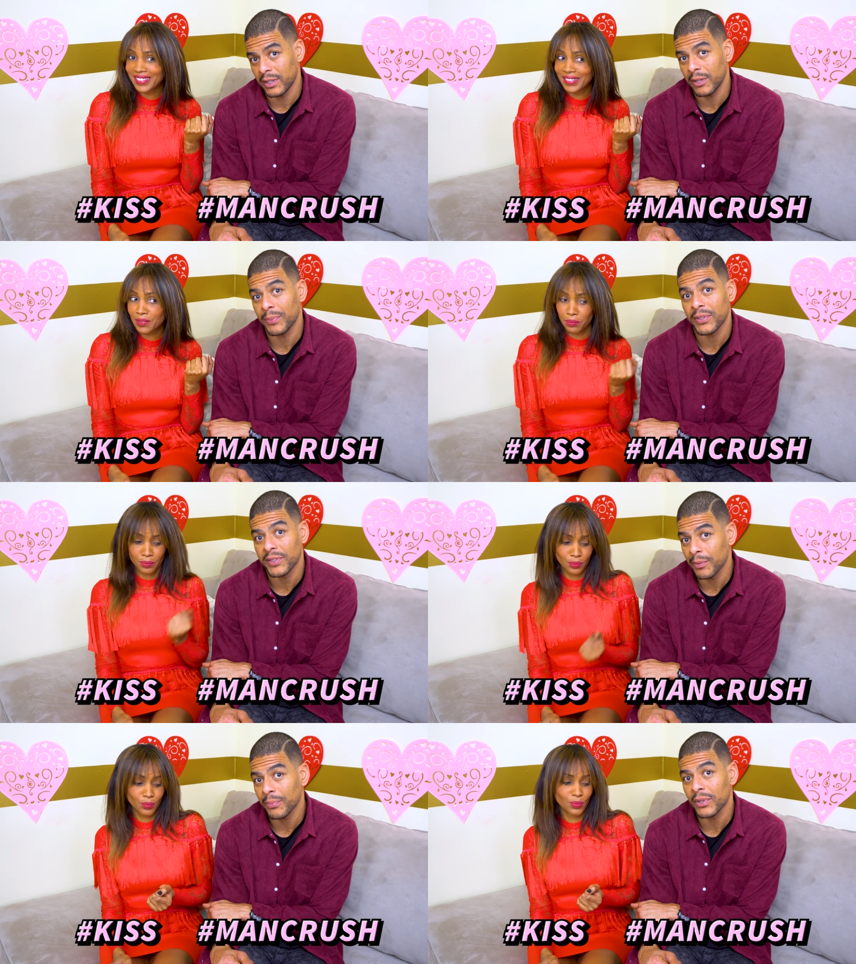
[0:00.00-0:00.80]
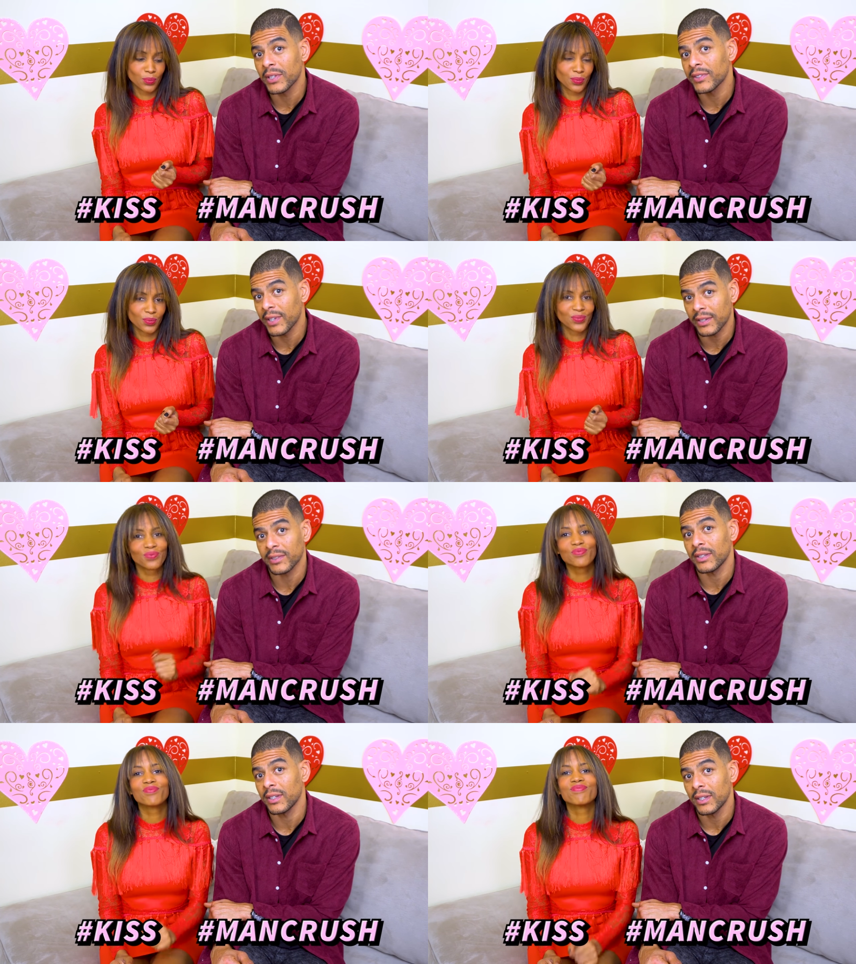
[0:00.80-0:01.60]
Speaker 1: Keep it simple and
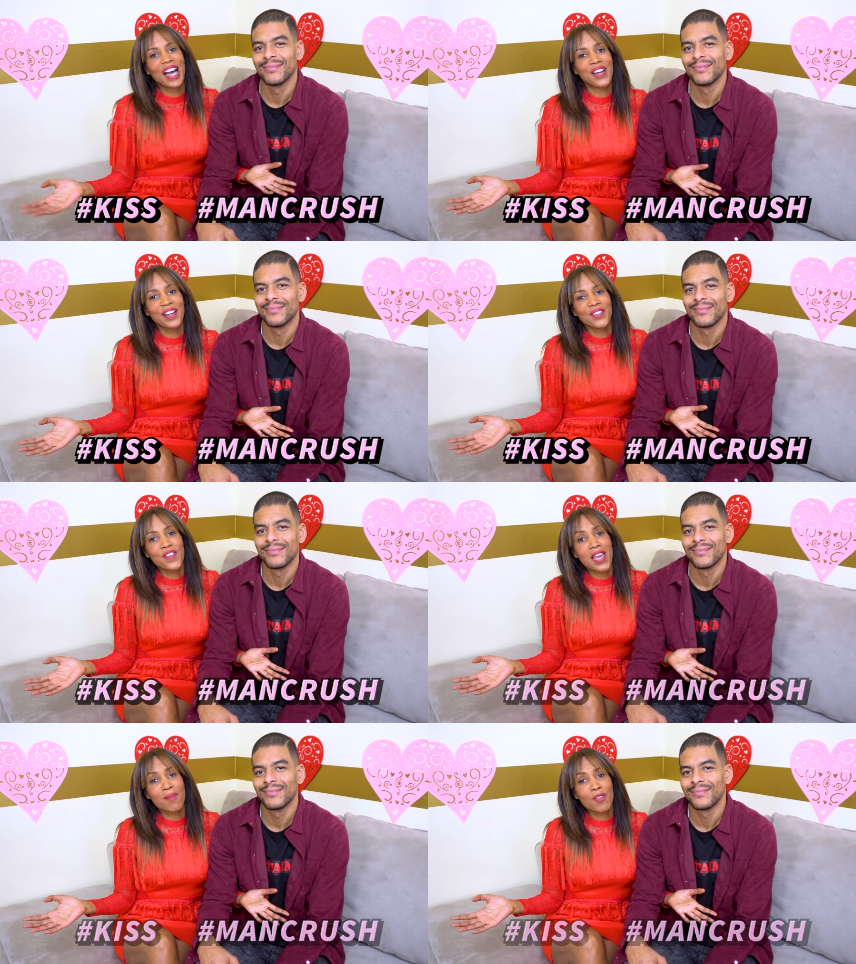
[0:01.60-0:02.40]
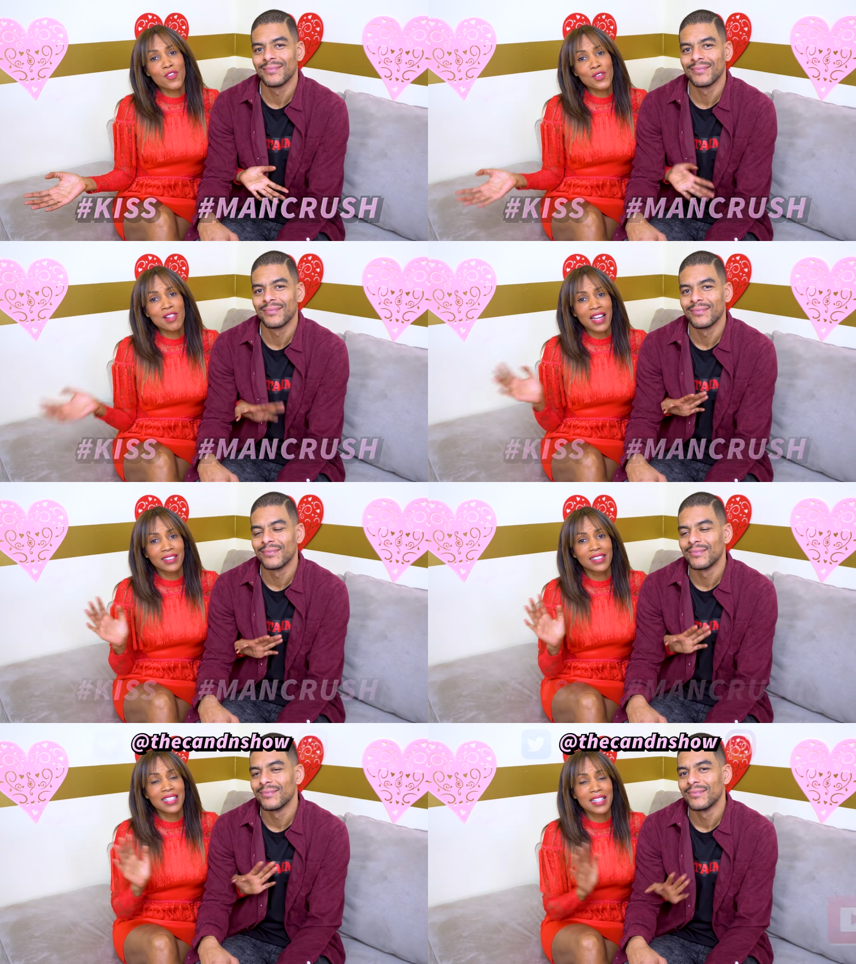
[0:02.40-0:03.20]
sexy.
Speaker 2: Alright fam, if you
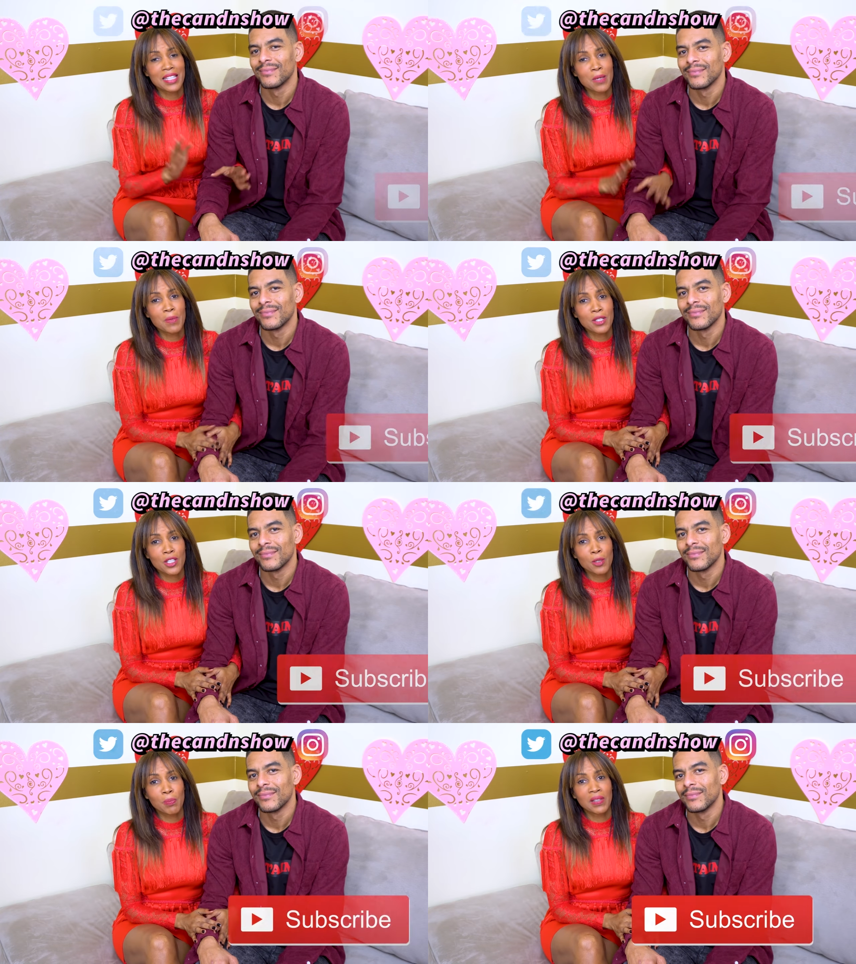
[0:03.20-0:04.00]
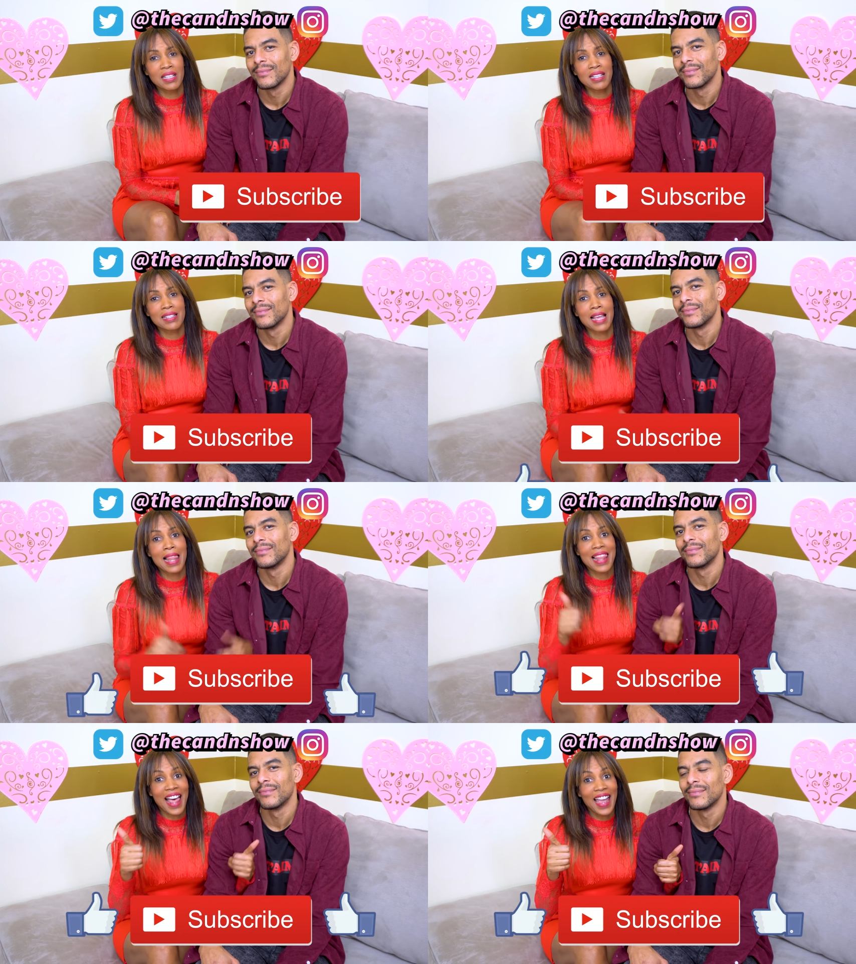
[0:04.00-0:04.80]
liked this episode, please
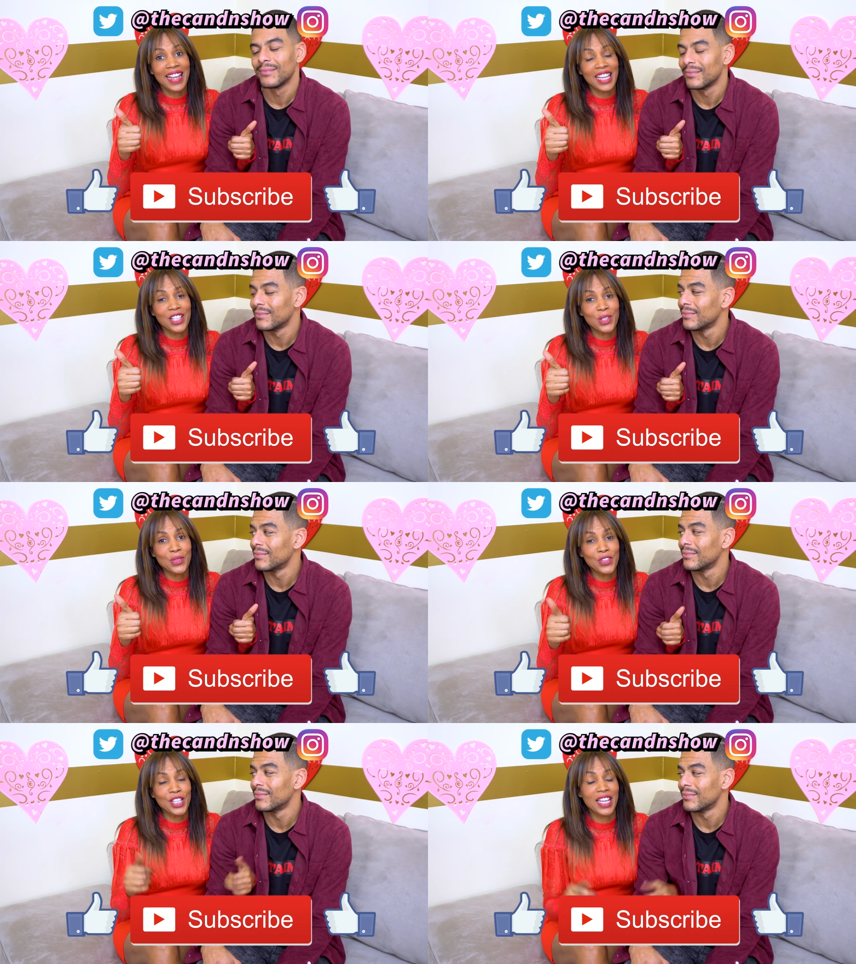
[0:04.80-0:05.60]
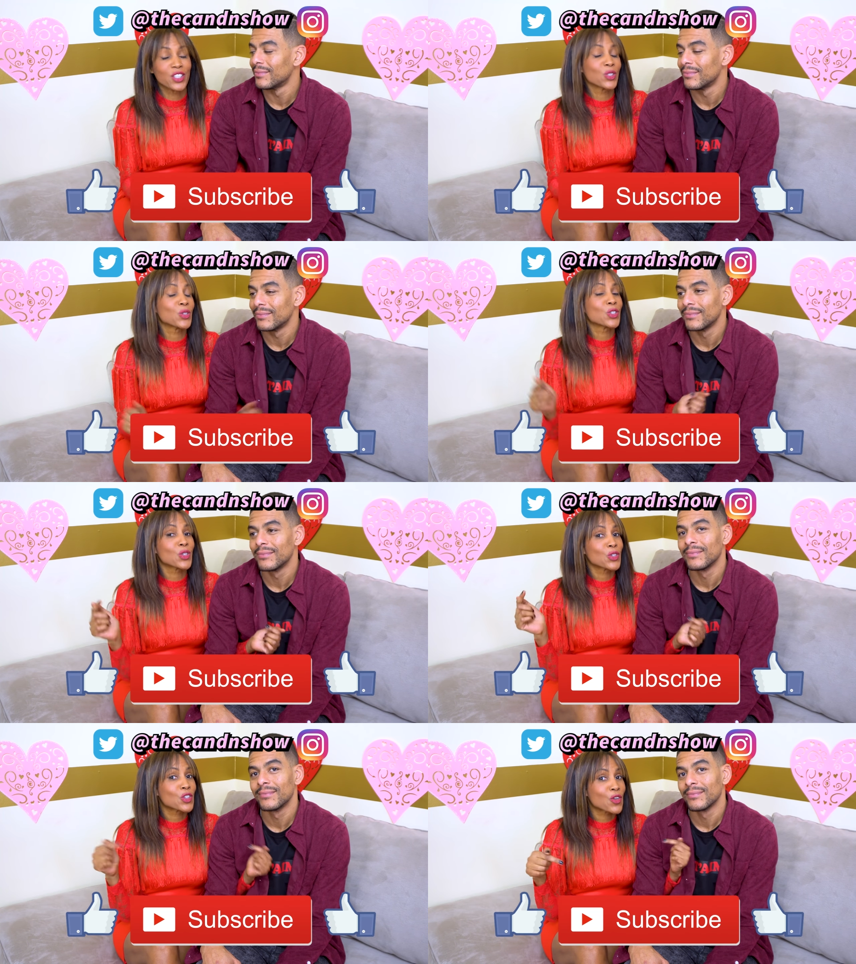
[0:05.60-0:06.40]
like and don't forget to
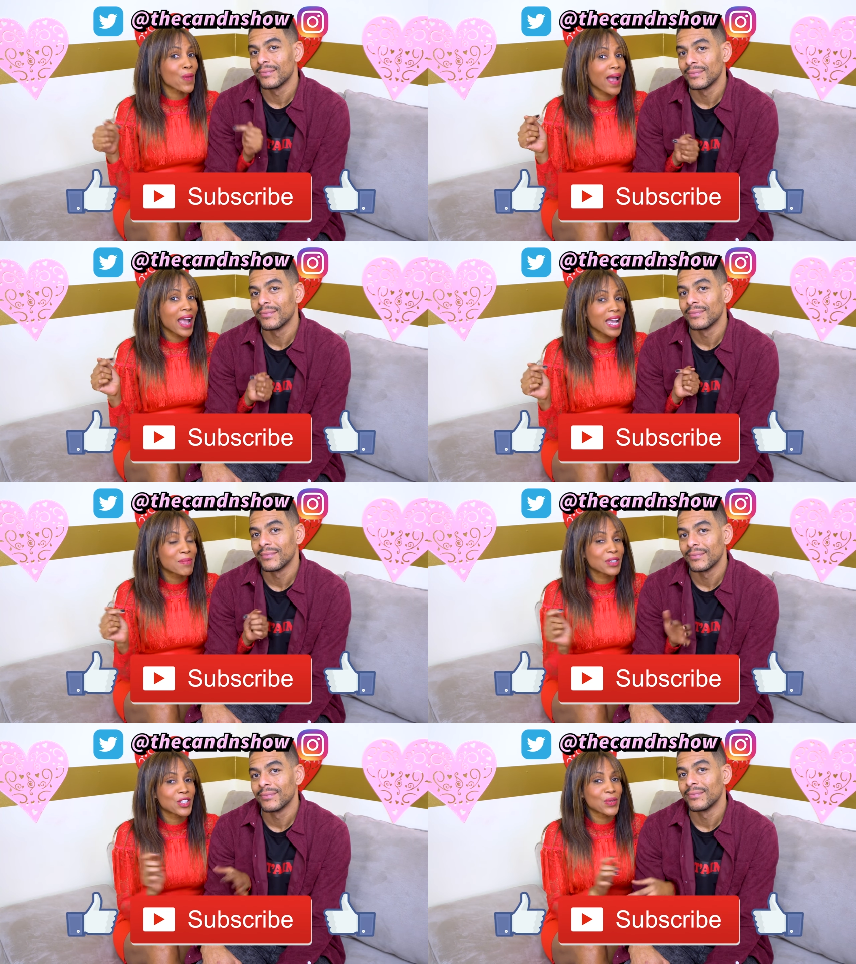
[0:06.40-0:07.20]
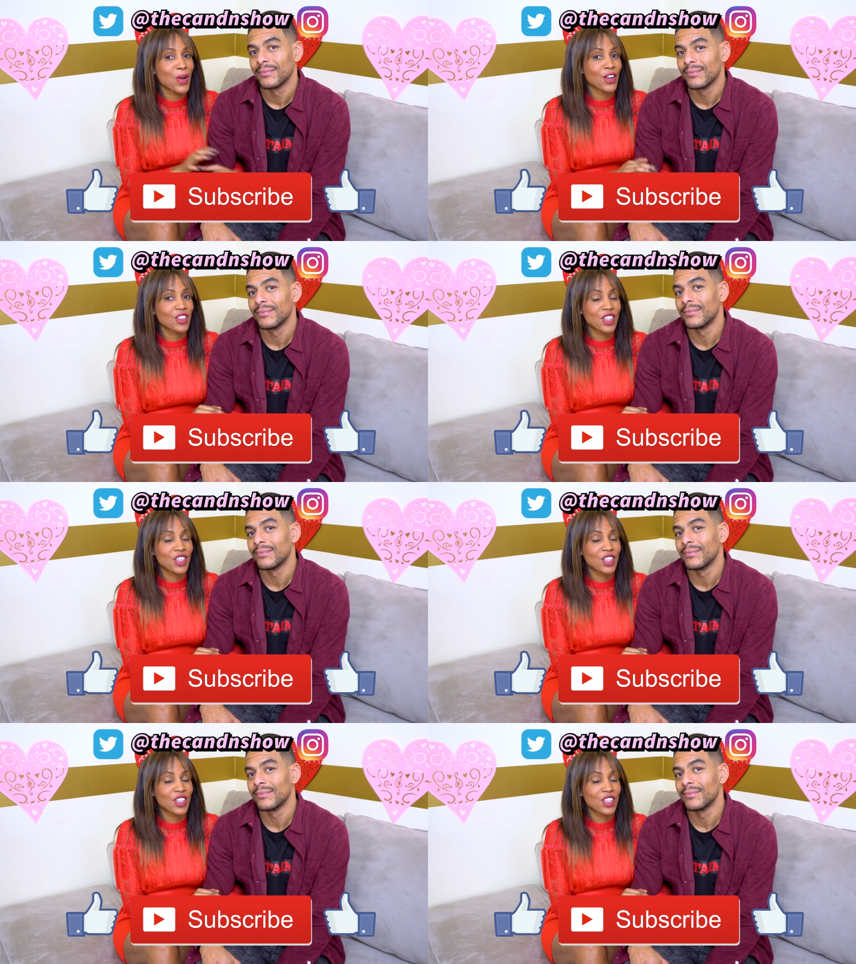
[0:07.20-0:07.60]
subscribe to our